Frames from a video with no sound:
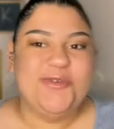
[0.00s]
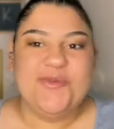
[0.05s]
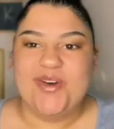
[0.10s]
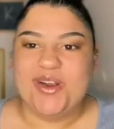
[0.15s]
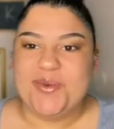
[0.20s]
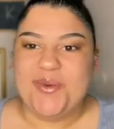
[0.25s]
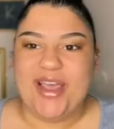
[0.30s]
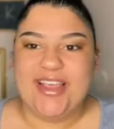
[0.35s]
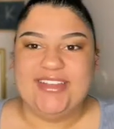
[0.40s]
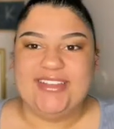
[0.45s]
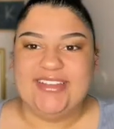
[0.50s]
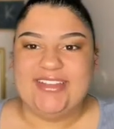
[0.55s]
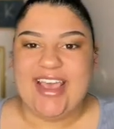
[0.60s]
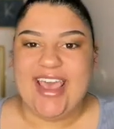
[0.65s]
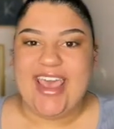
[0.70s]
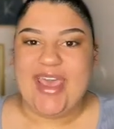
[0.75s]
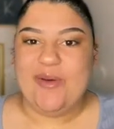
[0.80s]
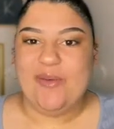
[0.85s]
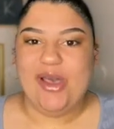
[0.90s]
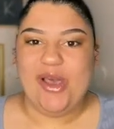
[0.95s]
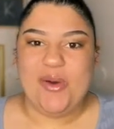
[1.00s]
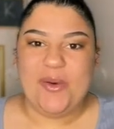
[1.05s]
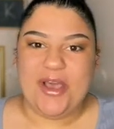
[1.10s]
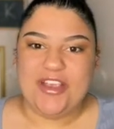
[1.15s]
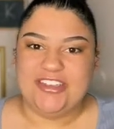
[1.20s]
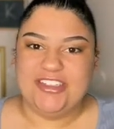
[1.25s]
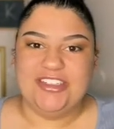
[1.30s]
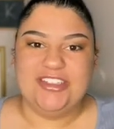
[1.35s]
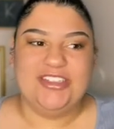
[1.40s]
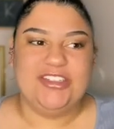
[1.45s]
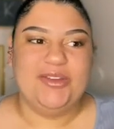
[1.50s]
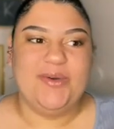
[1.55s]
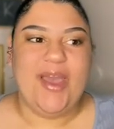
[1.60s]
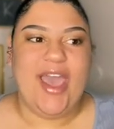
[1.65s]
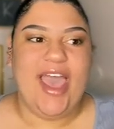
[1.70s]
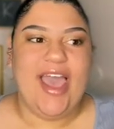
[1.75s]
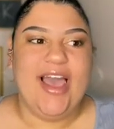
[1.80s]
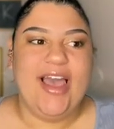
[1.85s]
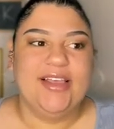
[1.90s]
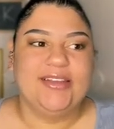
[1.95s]
What do I say? What questions do I
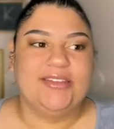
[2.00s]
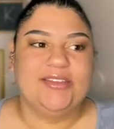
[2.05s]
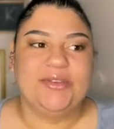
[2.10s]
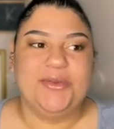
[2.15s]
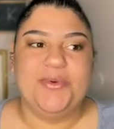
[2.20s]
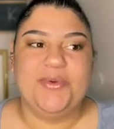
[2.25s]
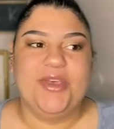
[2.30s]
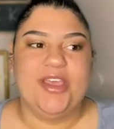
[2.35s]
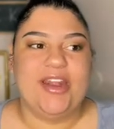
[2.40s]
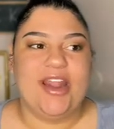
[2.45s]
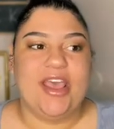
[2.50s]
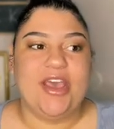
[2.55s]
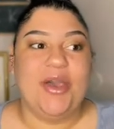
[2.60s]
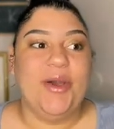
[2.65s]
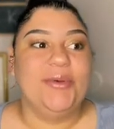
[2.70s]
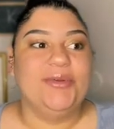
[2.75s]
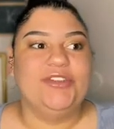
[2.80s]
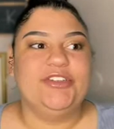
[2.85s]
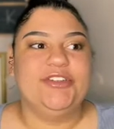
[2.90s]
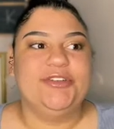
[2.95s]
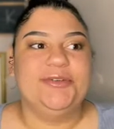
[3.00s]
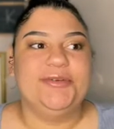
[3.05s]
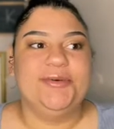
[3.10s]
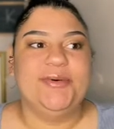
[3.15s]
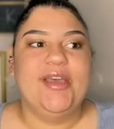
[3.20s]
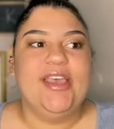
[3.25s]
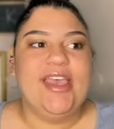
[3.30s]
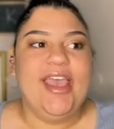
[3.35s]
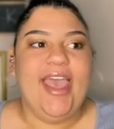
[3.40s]
ask? Who can I go to?